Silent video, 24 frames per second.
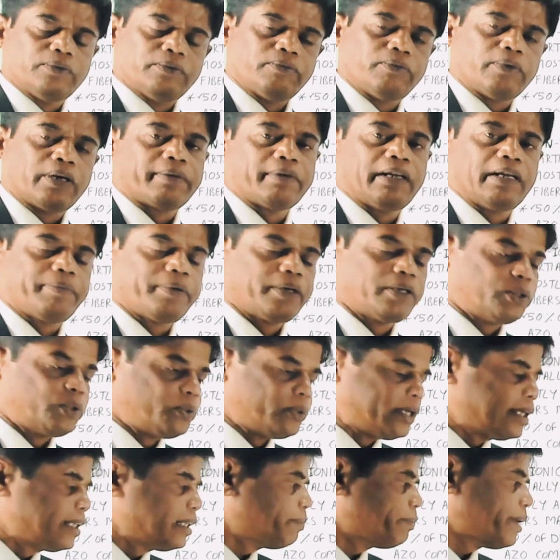what will happen
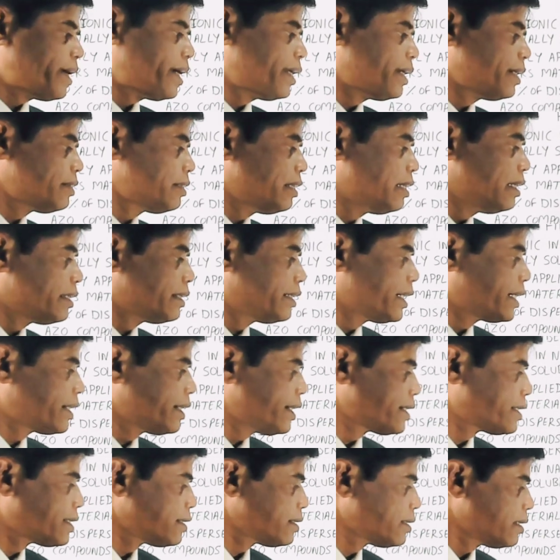during the padding?
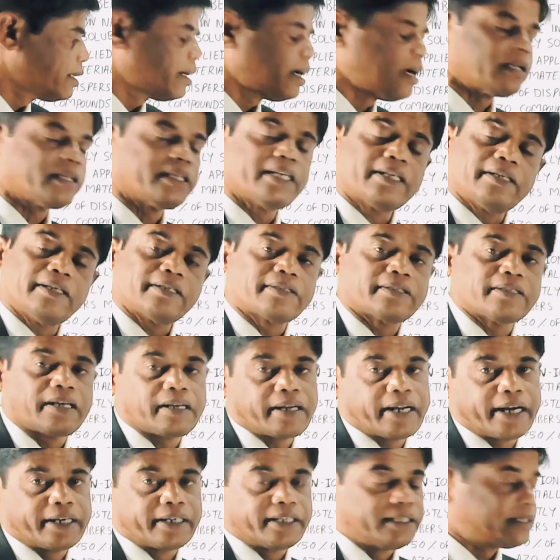Thickness are
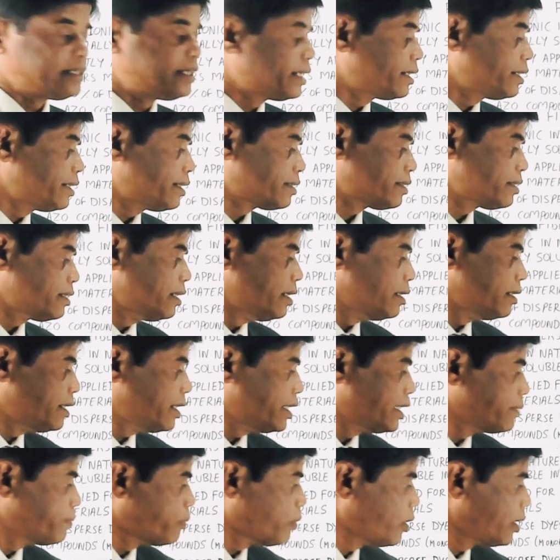added. Thickness that
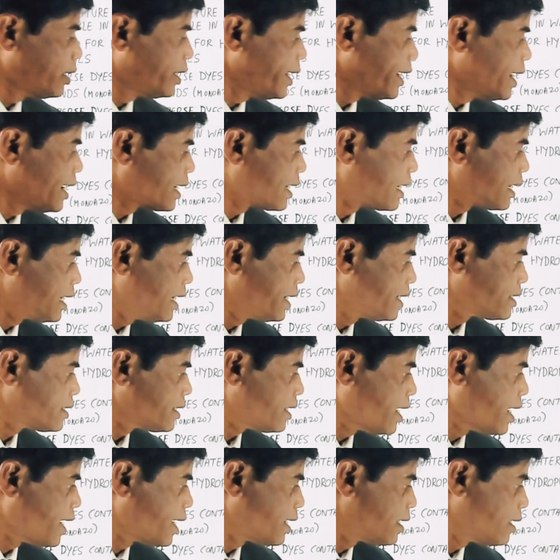is polyacrylate
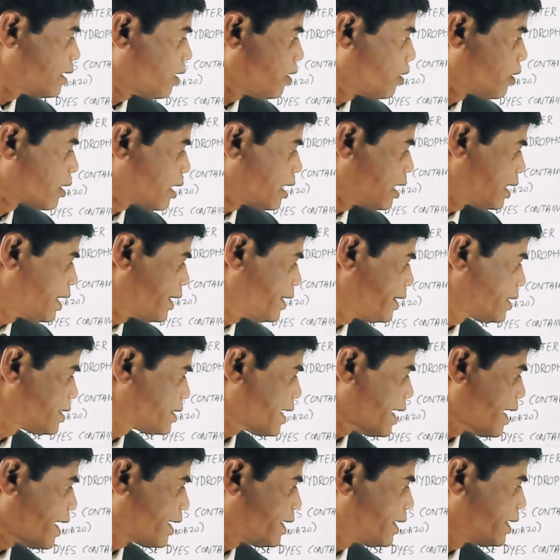and or allanate
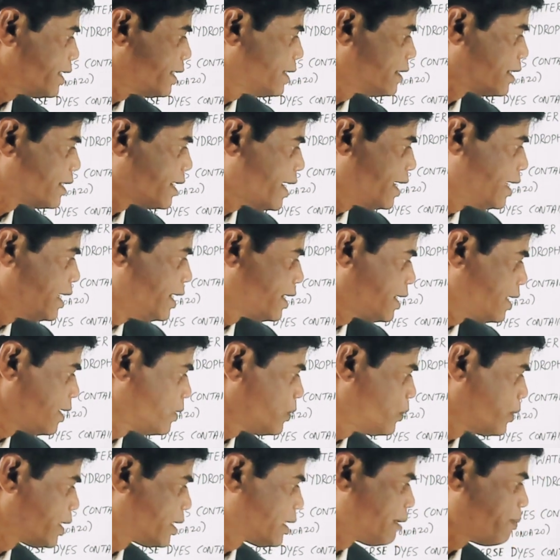added in the dye liquor
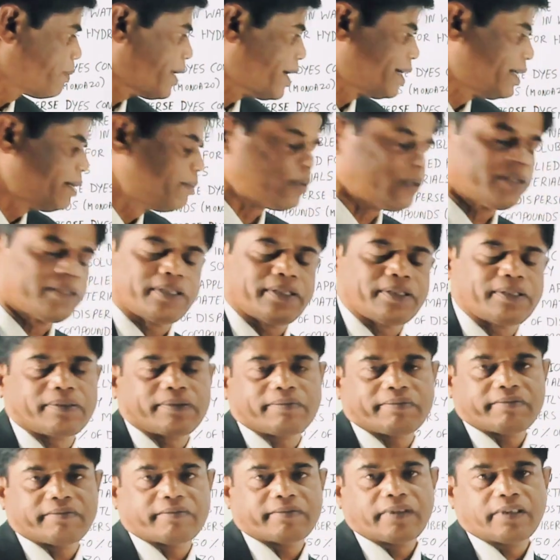during the padding process.
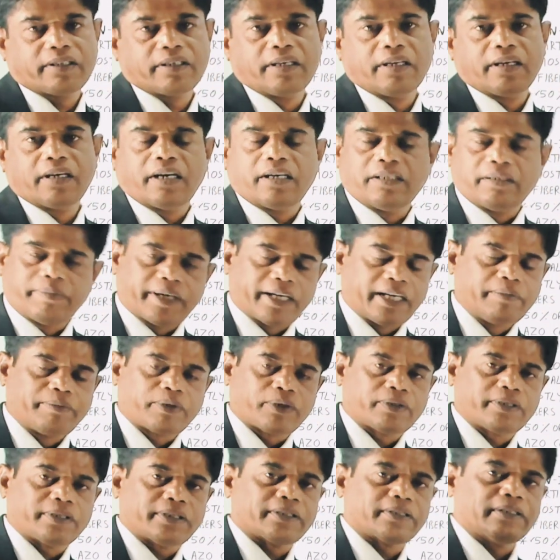In the padding
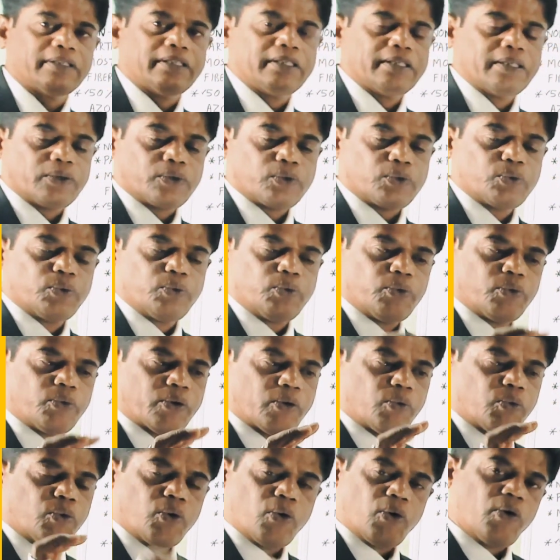process, to
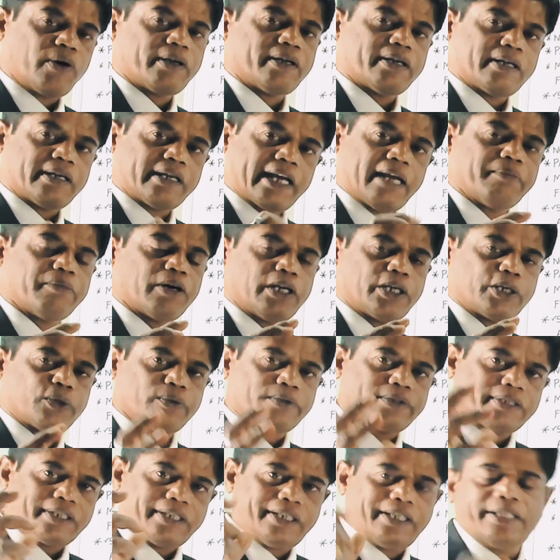hold dye
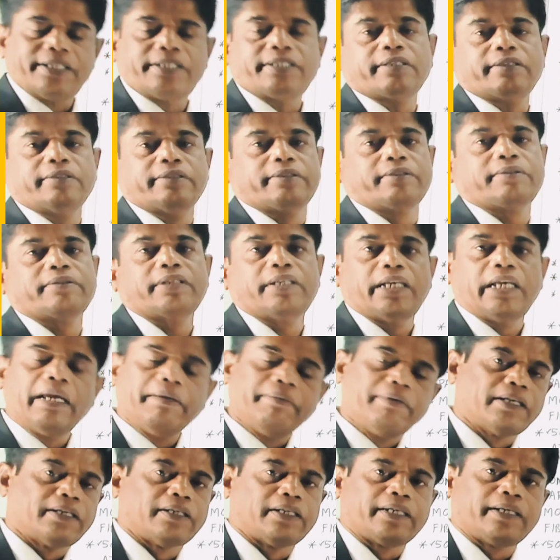molecules each other
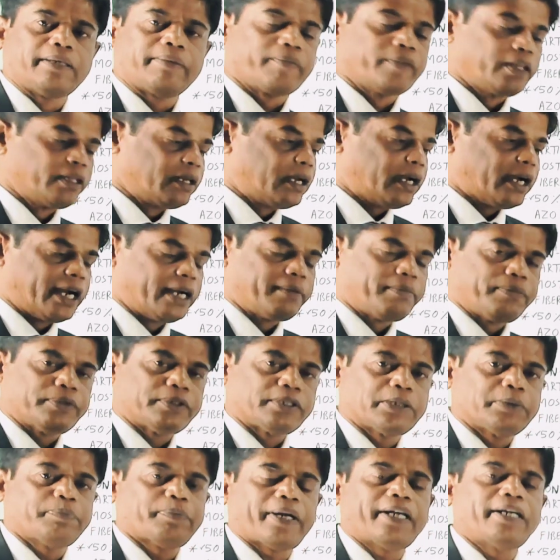evenly and
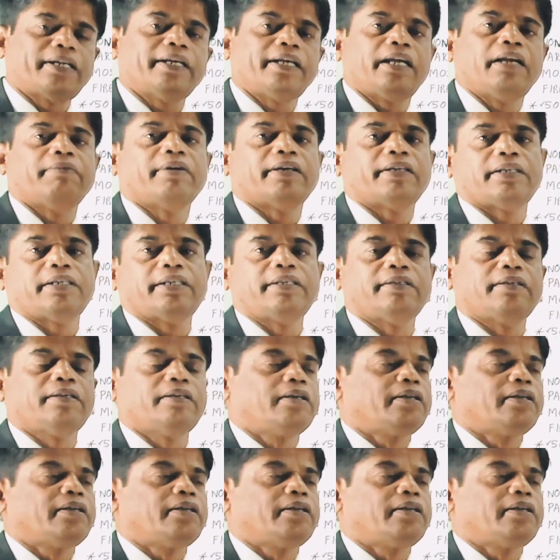spread evenly,